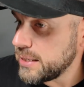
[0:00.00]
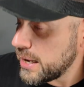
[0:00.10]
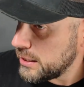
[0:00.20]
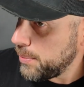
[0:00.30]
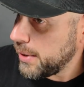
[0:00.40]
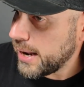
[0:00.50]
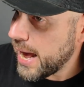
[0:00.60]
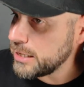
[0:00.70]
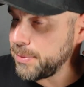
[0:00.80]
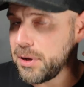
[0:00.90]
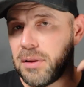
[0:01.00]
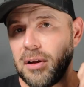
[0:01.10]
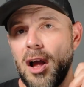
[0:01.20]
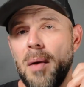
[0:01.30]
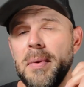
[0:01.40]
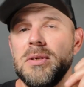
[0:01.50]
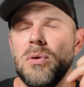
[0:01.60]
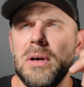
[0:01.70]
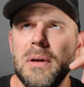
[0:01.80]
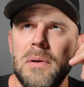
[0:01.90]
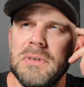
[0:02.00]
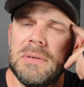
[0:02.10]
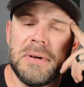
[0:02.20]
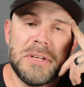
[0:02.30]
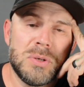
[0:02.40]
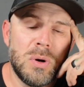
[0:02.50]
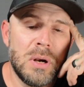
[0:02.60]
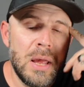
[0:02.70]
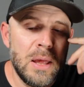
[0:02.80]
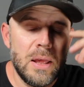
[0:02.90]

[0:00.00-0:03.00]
is that somebody had asked me on the comments, or it was in my Discord,